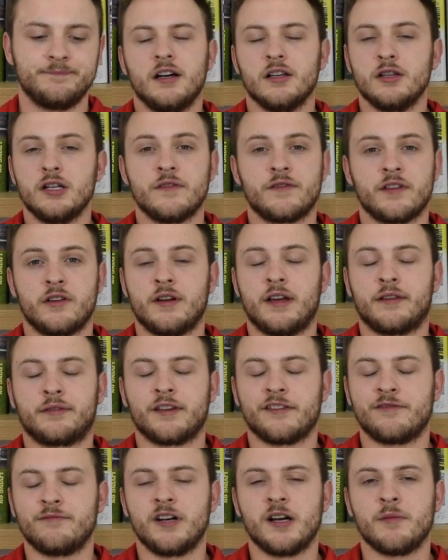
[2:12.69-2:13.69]
A lot of you are
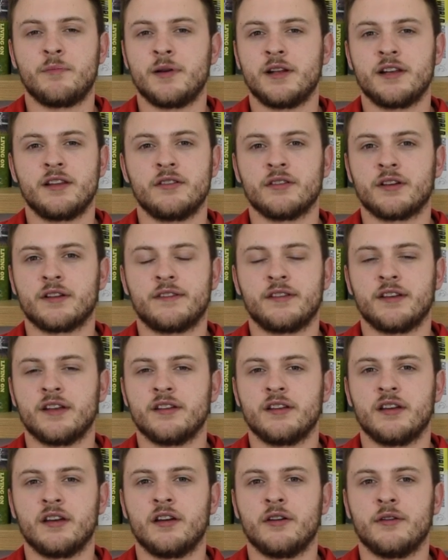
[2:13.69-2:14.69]
asking for my opinion on
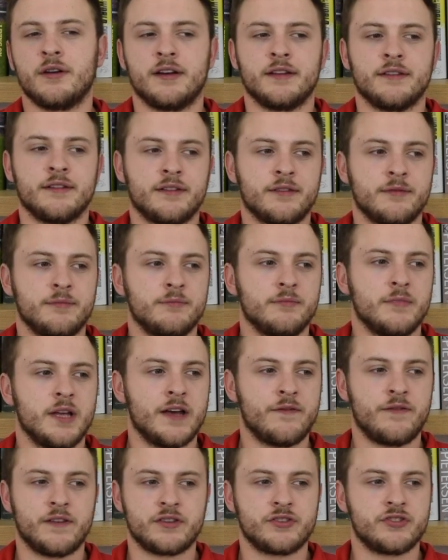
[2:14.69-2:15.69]
Coutinho and
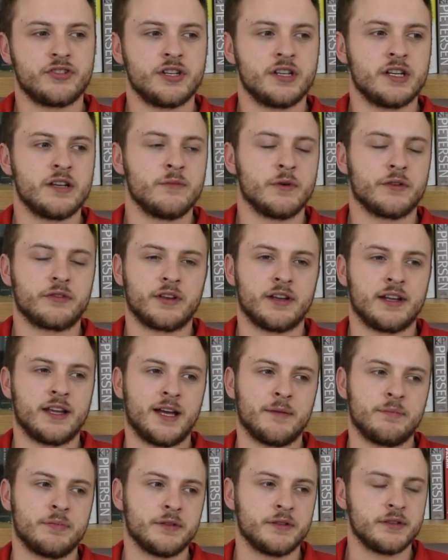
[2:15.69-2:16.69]
FSG and what's going to
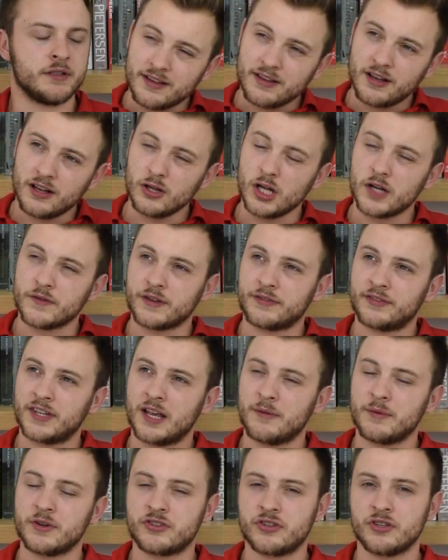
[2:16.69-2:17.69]
happen. A lot of you
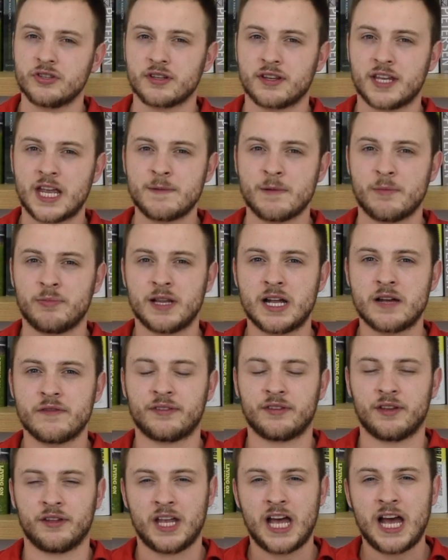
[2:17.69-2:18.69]
saying we shouldn't keep a player
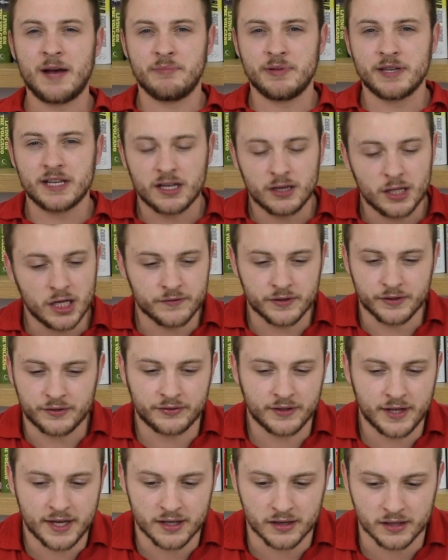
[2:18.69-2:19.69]
that's unhappy. A lot of you
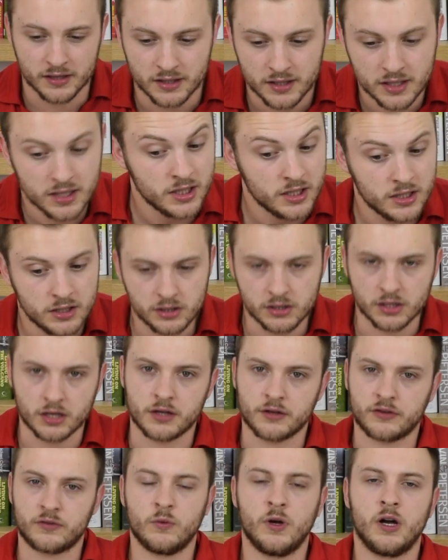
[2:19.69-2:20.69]
saying that
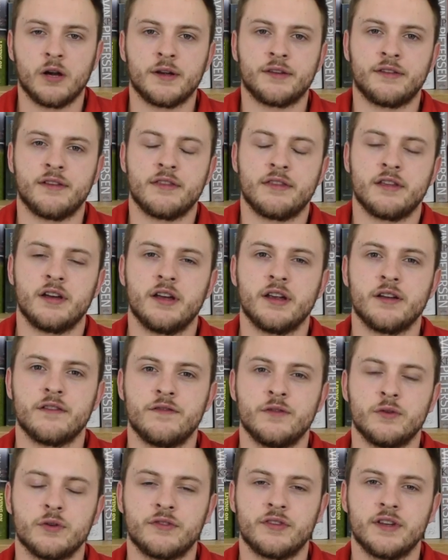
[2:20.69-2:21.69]
look at Suarez in
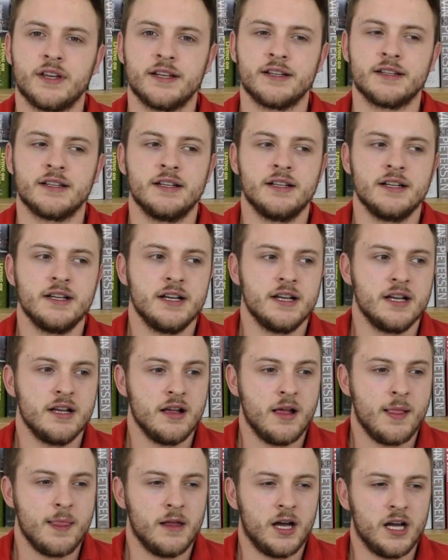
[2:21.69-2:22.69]
13-14.
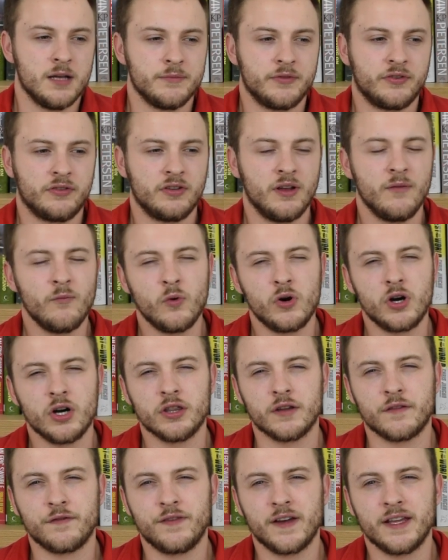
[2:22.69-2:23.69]
I'm somewhat
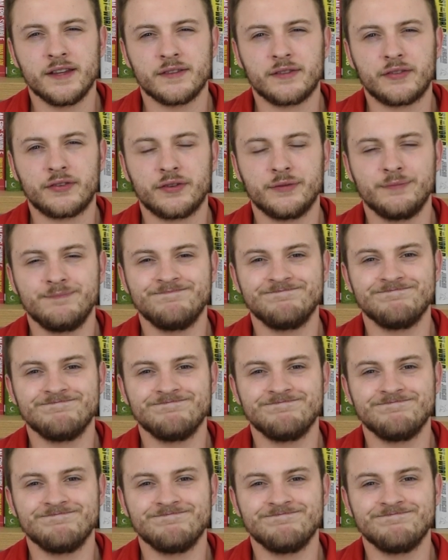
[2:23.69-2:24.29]
on the fence.